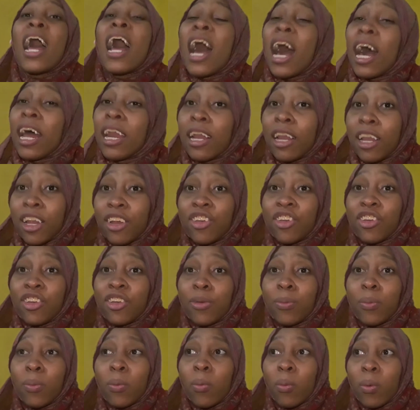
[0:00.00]
a
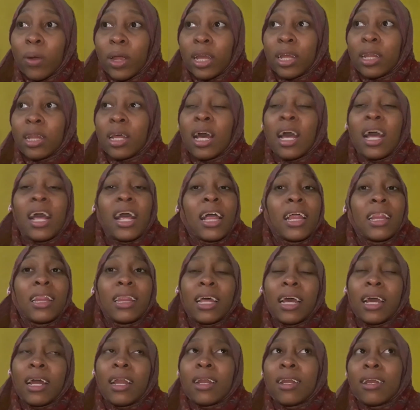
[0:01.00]
relationship with,
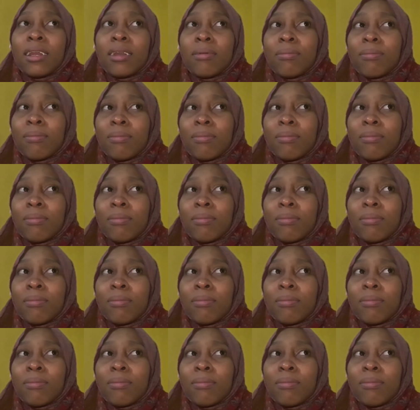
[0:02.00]
then